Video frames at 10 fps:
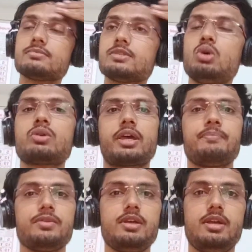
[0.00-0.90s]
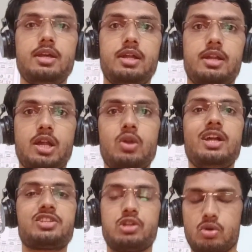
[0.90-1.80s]
okay. Now
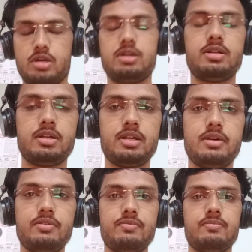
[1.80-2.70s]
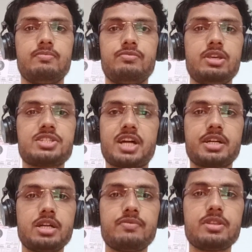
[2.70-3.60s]
let's look. We
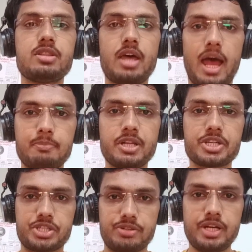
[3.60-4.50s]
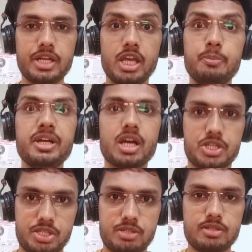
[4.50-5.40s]
started with abduction, right?
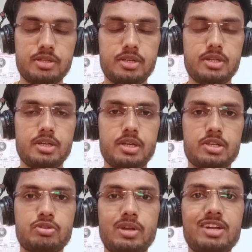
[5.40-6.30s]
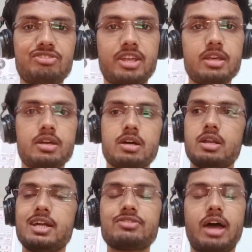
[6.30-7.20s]
Abduction. So
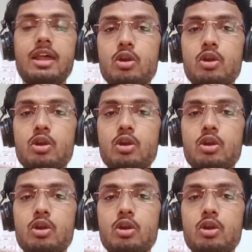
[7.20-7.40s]
I'll